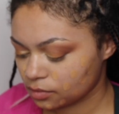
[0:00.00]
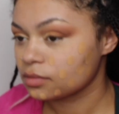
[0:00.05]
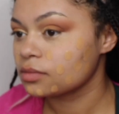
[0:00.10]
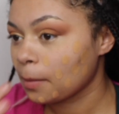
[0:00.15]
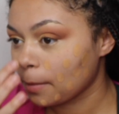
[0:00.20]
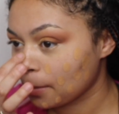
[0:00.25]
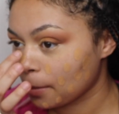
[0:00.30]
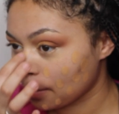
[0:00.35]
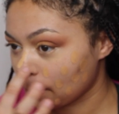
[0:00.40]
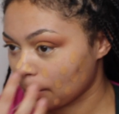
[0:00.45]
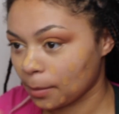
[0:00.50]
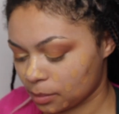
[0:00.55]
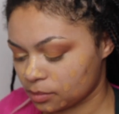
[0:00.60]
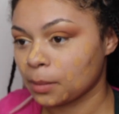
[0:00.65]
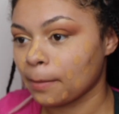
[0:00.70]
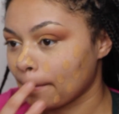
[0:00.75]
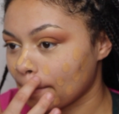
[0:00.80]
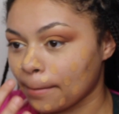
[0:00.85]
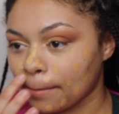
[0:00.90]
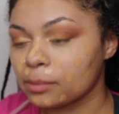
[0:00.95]
I always make
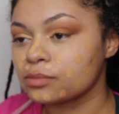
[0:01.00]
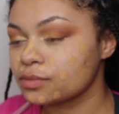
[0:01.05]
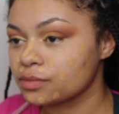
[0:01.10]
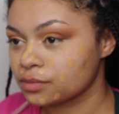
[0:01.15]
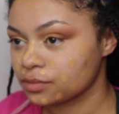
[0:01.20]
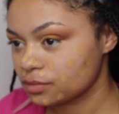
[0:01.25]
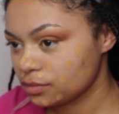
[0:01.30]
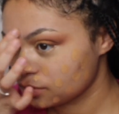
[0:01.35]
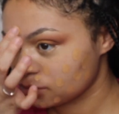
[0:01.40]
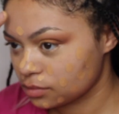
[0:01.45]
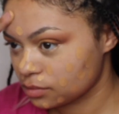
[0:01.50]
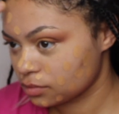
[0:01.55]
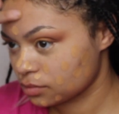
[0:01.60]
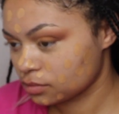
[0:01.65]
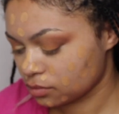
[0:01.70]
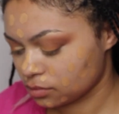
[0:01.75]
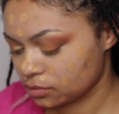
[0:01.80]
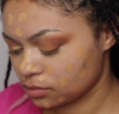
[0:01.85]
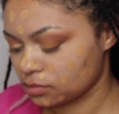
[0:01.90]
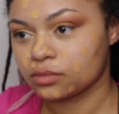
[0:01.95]
sure to bring a little
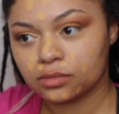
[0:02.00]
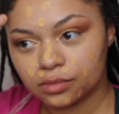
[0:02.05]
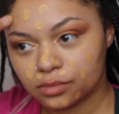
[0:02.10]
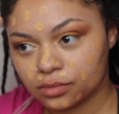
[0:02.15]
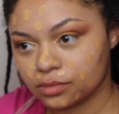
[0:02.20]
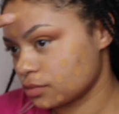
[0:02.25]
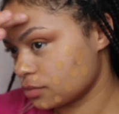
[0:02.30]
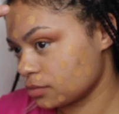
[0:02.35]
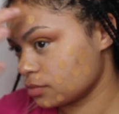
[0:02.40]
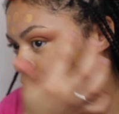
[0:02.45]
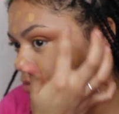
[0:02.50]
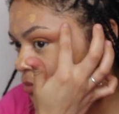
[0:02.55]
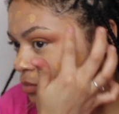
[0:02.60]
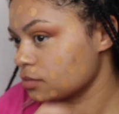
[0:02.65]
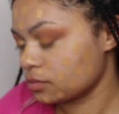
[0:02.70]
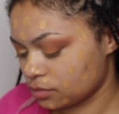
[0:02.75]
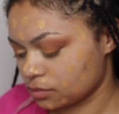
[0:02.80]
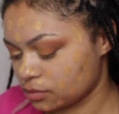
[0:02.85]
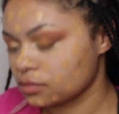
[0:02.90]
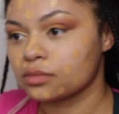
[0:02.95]
foundation down to my
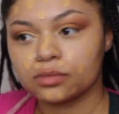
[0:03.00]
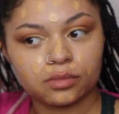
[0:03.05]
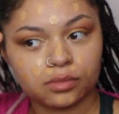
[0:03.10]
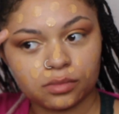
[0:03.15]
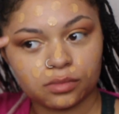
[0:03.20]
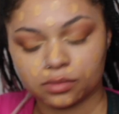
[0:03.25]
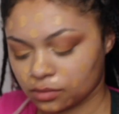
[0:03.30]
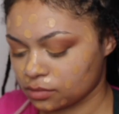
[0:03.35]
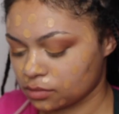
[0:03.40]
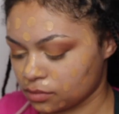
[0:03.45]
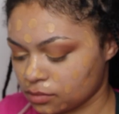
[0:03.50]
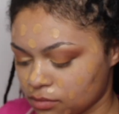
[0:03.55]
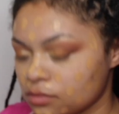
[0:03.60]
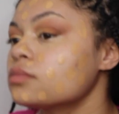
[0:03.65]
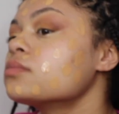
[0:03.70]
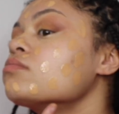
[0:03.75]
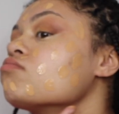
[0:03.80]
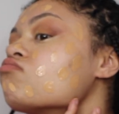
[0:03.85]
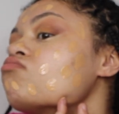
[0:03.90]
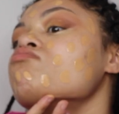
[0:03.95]
neck, just
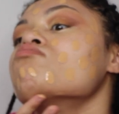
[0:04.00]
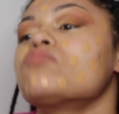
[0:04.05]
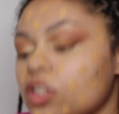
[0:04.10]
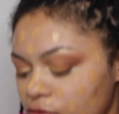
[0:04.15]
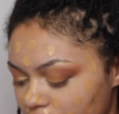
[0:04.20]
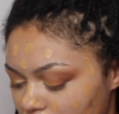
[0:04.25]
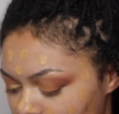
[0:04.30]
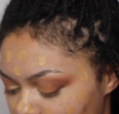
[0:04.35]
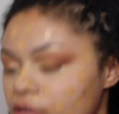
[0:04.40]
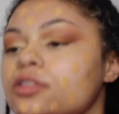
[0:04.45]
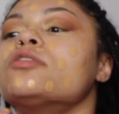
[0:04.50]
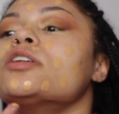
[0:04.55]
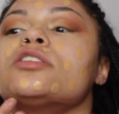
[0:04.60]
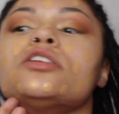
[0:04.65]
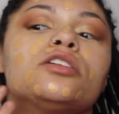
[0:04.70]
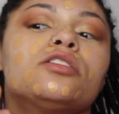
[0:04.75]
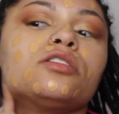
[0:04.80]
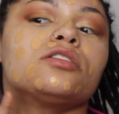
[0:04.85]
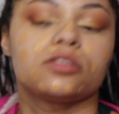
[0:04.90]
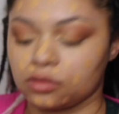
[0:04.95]
because you don't want to
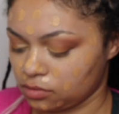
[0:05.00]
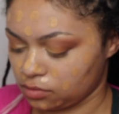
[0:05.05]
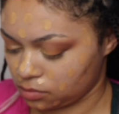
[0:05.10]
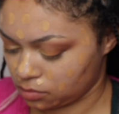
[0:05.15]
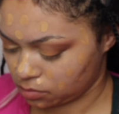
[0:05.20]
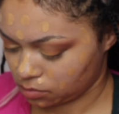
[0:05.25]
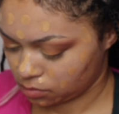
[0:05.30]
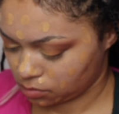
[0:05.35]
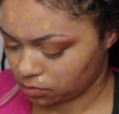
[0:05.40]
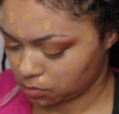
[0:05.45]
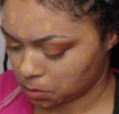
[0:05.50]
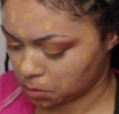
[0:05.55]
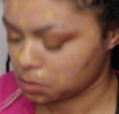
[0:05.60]
disconnect in color.